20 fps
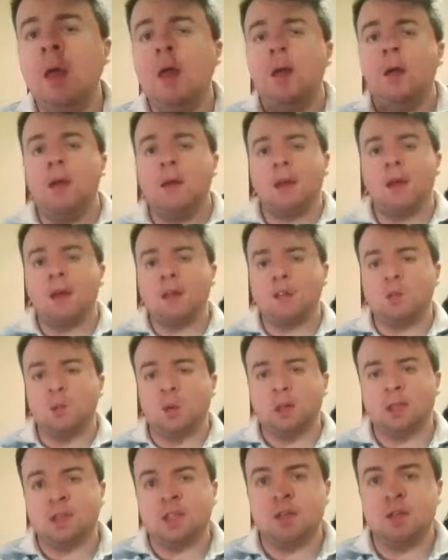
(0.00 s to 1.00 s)
Hey guys,
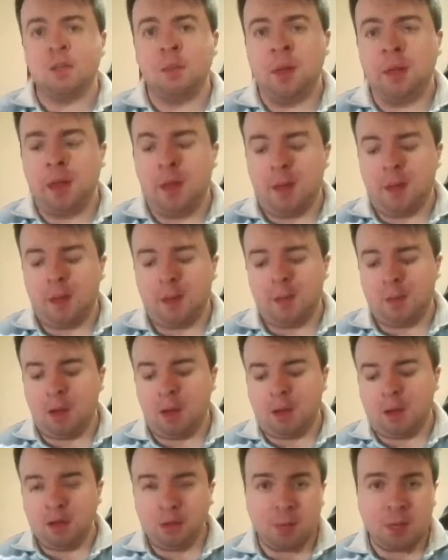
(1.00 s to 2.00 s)
what's up?
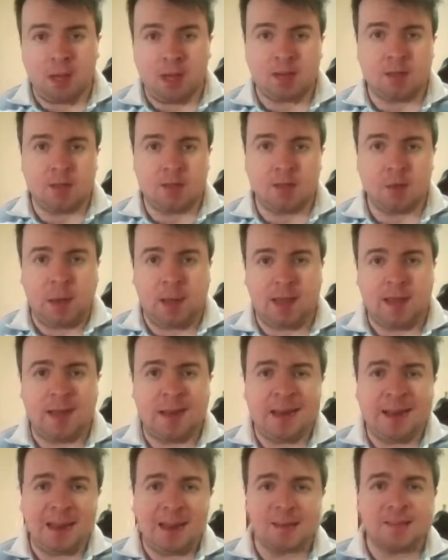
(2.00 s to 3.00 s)
I do plan to do a
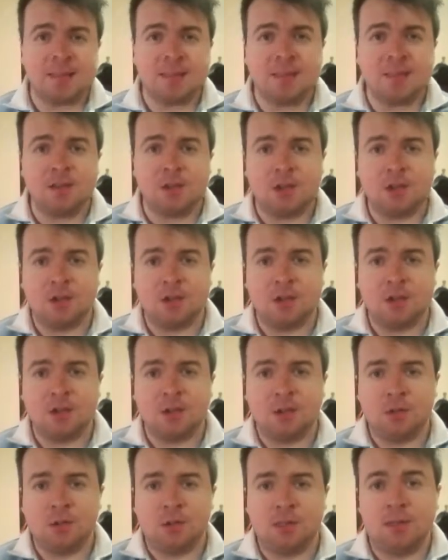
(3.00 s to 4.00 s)
classic Doctor
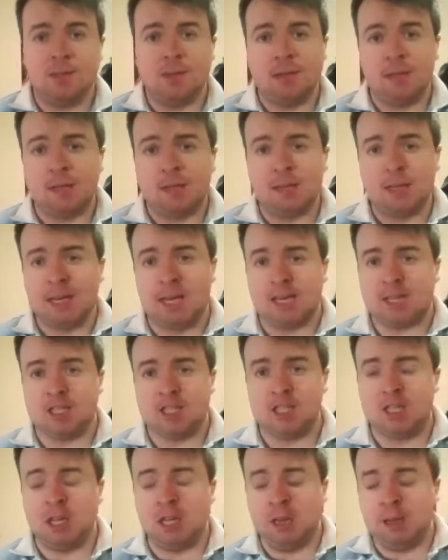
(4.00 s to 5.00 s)
Who DVD
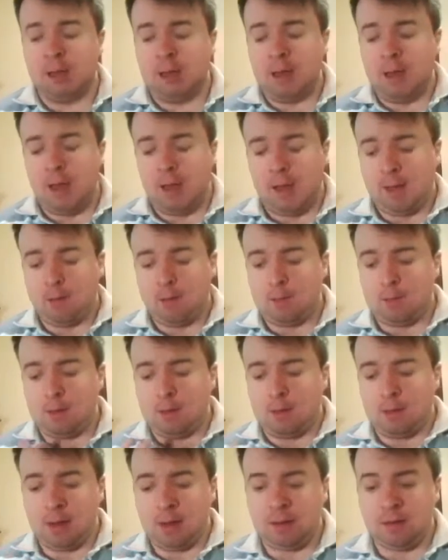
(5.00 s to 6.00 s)
collection
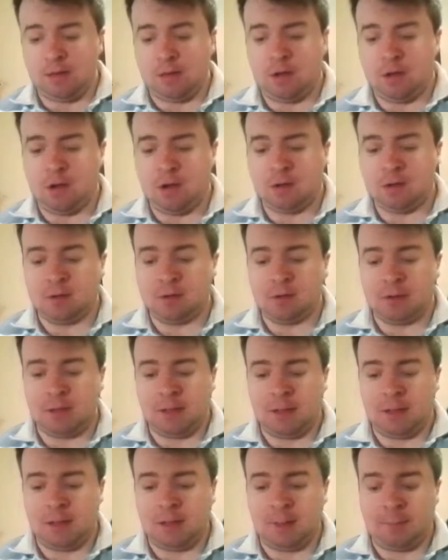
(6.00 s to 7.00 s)
later on,
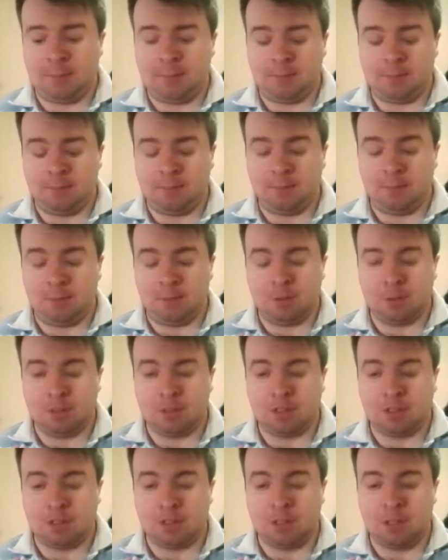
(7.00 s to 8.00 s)

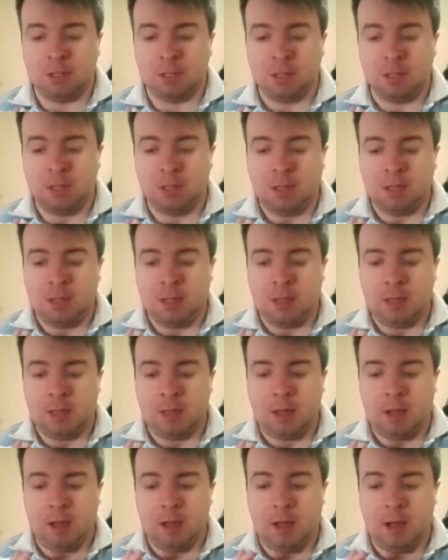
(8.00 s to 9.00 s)
but
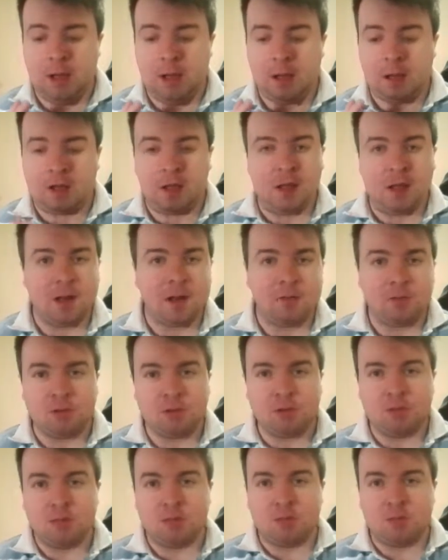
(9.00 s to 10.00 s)
I kind of
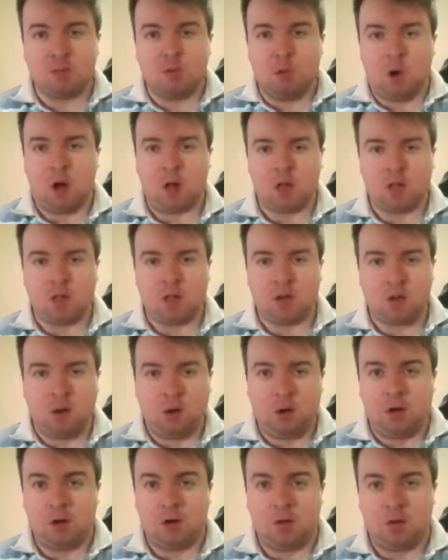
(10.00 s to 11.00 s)
want to just watch
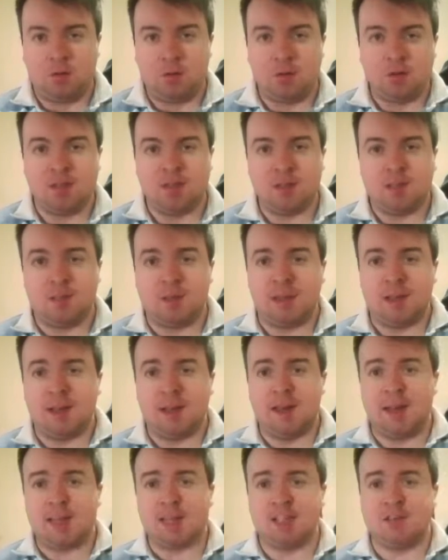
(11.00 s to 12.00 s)
all the ones in my
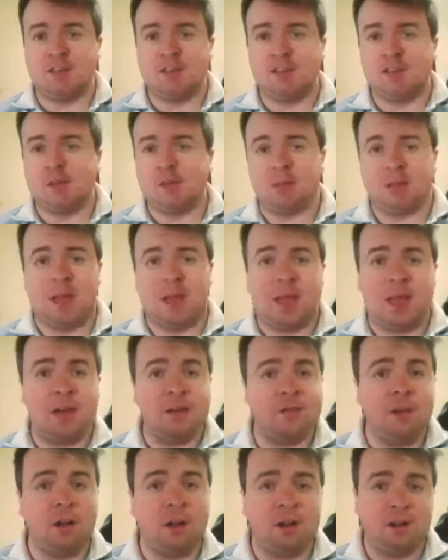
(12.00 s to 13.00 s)
collection first because I
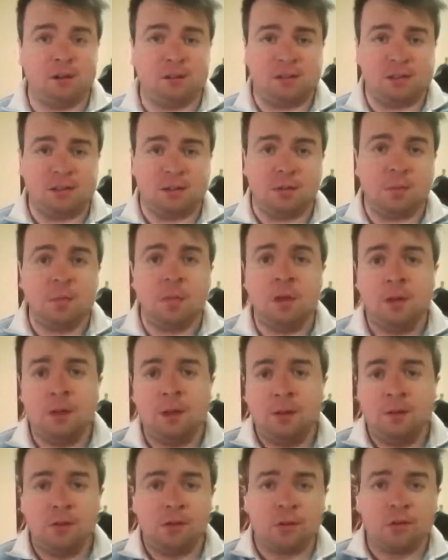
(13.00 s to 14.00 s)
have gotten some
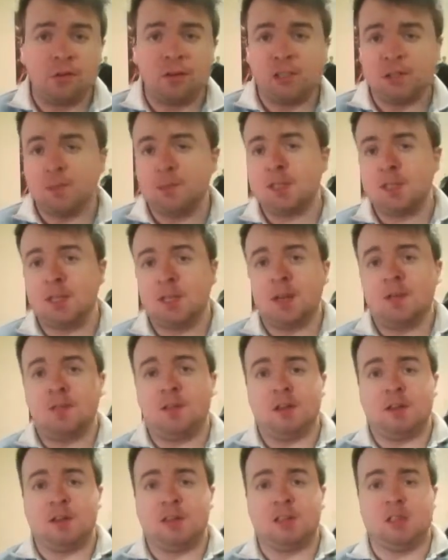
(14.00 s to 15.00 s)
for Christmas and I've
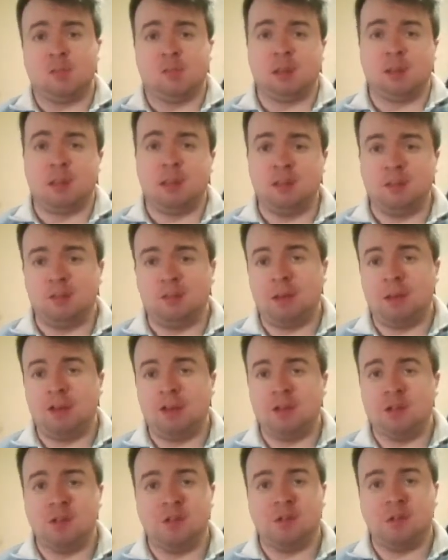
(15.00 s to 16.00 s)
gotten some with gift
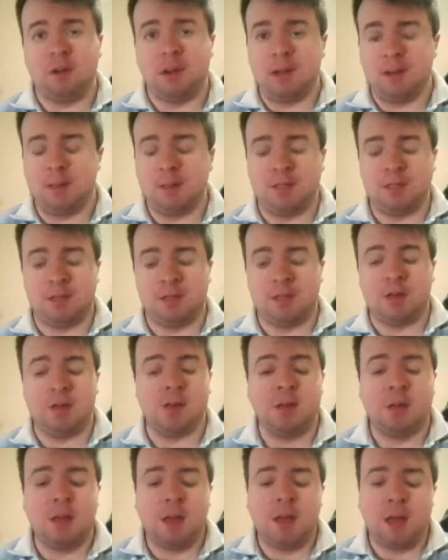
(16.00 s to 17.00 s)
vouchers for Amazon.
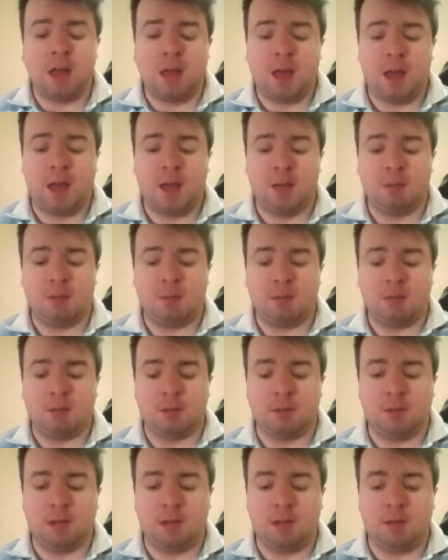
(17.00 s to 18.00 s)
So
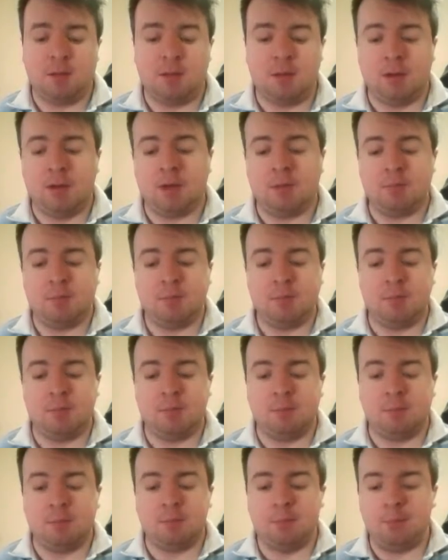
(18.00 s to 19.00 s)
yeah, I want to
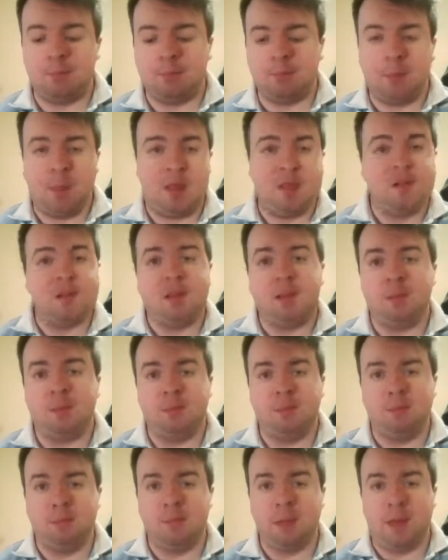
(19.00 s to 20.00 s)
basically
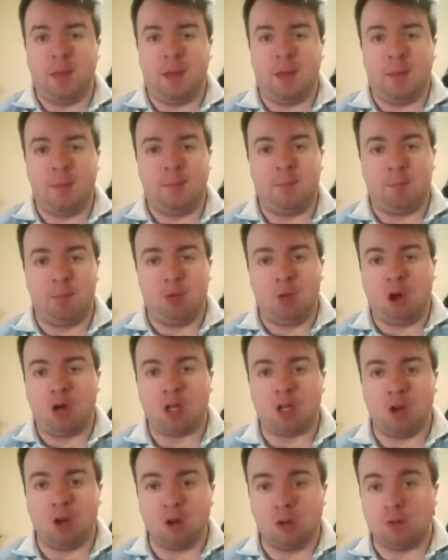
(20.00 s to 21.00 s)

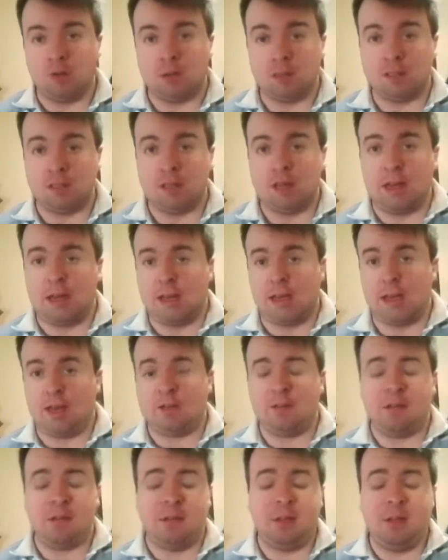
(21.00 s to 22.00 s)
watch all the ones that I
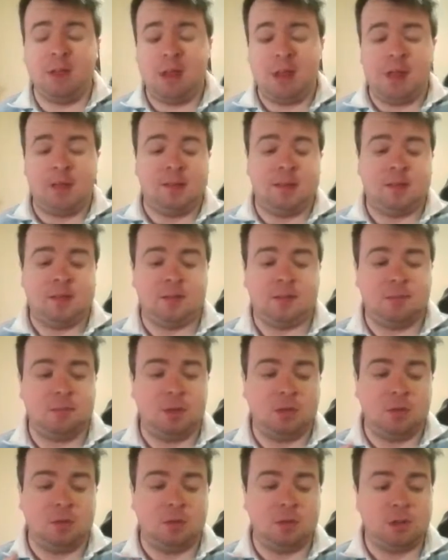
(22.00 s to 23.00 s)
have and
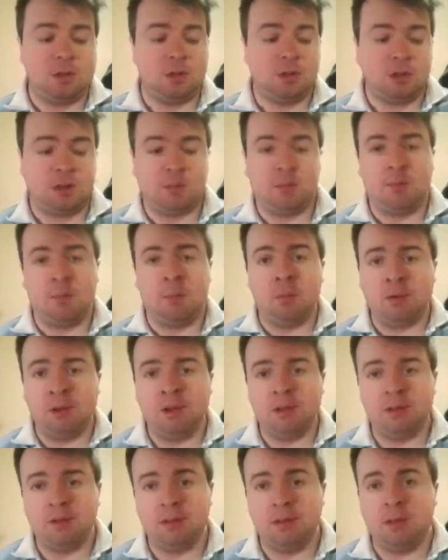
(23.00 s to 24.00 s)
then talk them
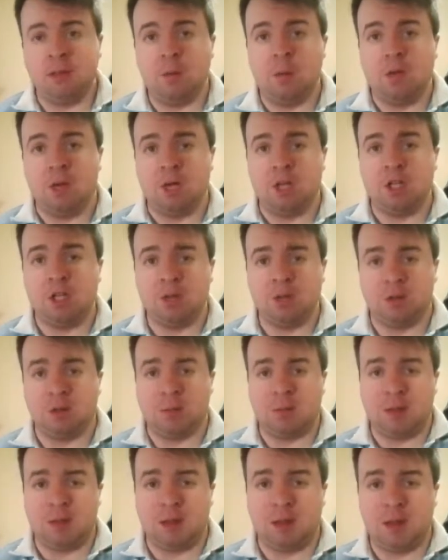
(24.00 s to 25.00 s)
briefly when I show them
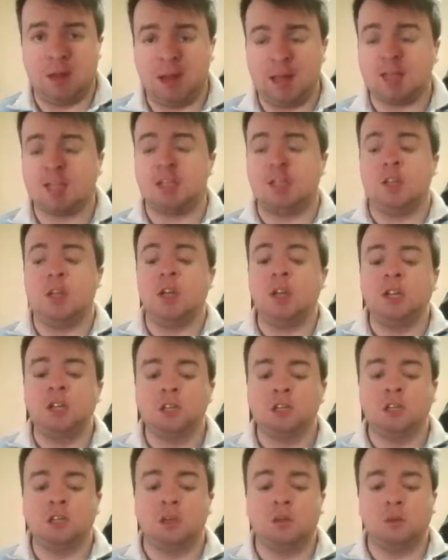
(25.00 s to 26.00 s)
in the collection.
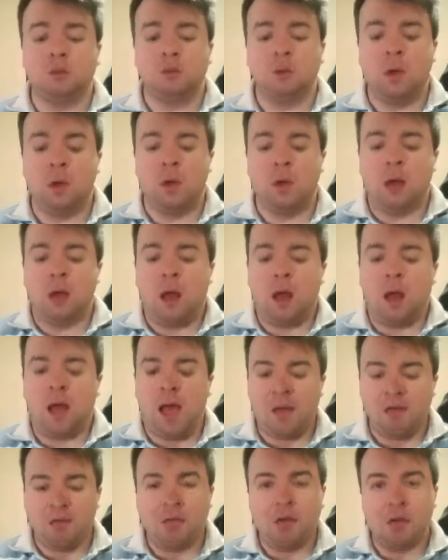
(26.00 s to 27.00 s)
So I
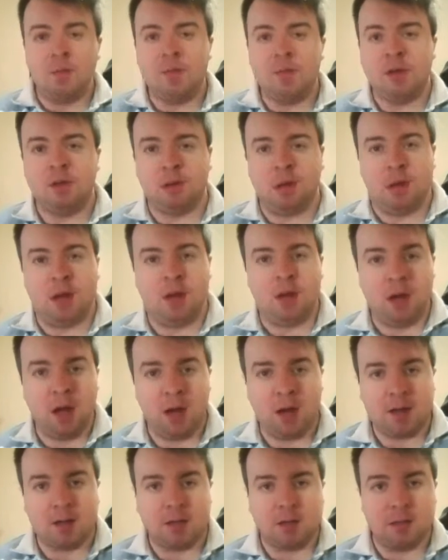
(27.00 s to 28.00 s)
haven't really been doing a
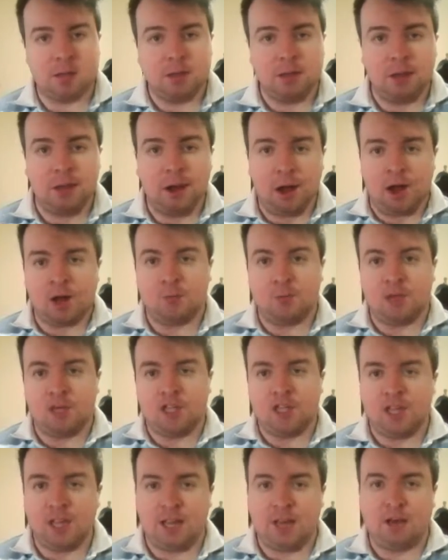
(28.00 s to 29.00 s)
lot on my
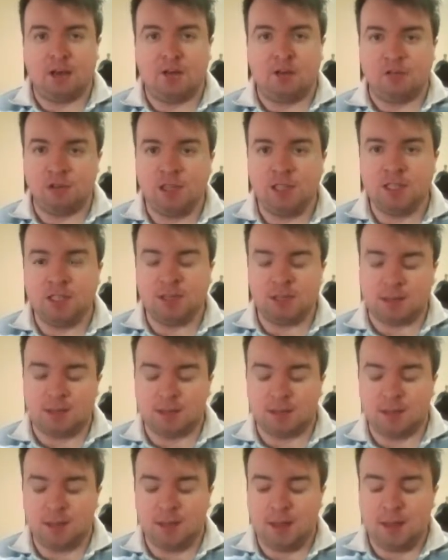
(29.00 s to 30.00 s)
channel
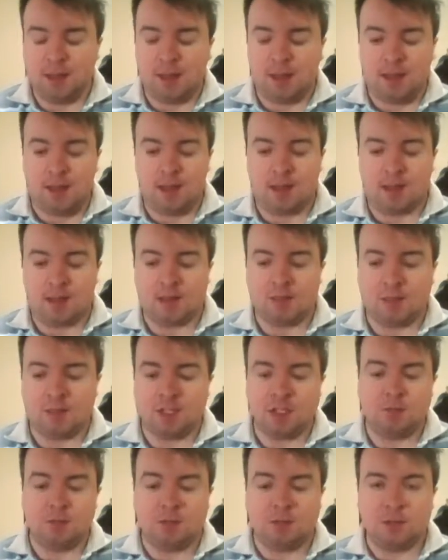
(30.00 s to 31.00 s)
recently,
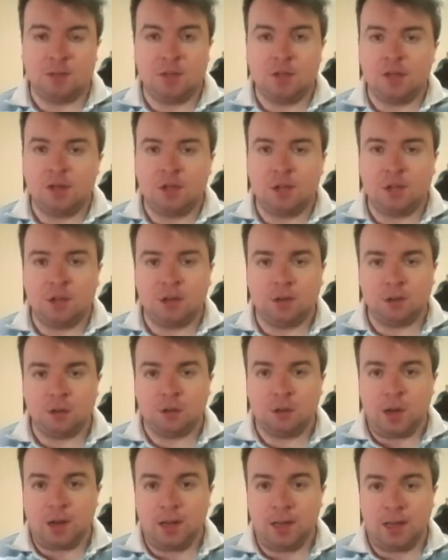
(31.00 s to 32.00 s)
especially with the new year
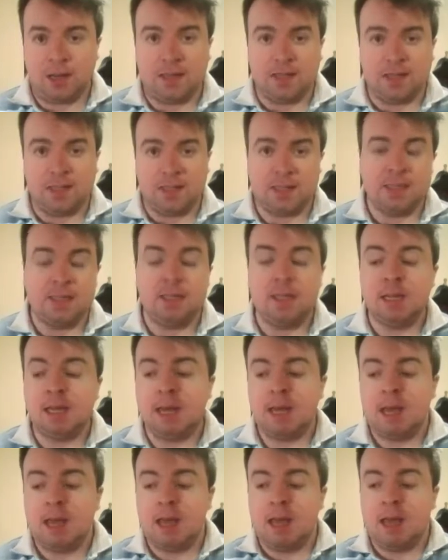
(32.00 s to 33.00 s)
2018,
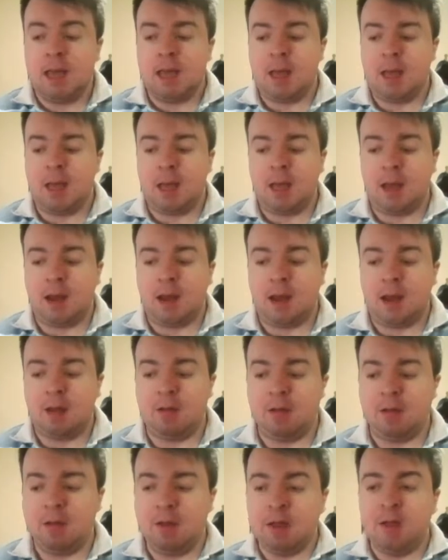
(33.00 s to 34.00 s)
and I
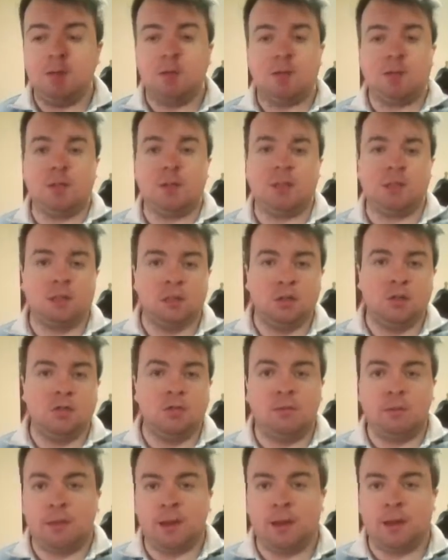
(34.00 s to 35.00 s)
really wanted to
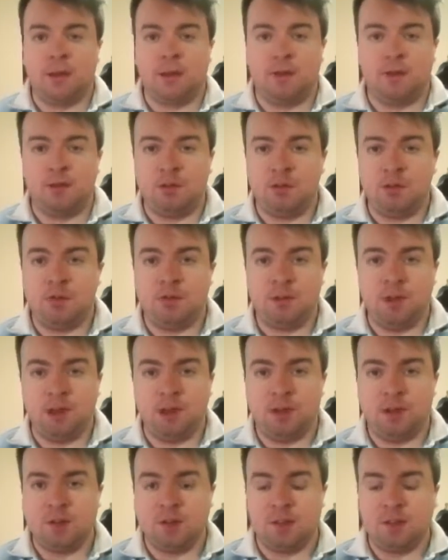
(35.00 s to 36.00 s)
do a few
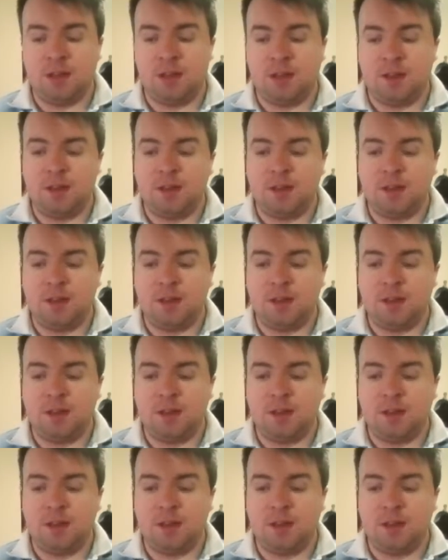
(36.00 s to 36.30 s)
videos in that.